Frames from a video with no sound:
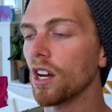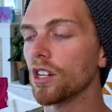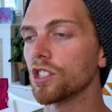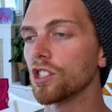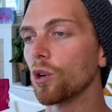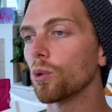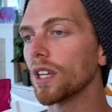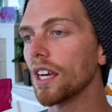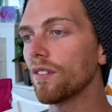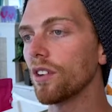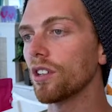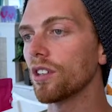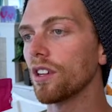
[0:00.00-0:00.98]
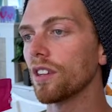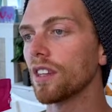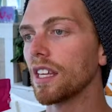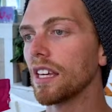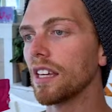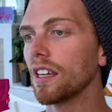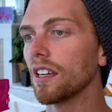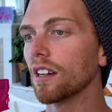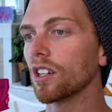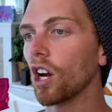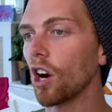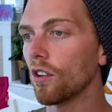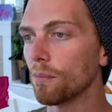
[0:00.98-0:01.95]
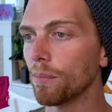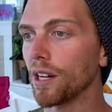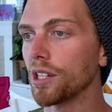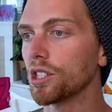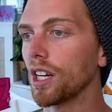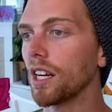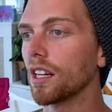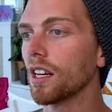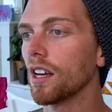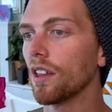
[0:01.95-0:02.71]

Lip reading: So given the current budget,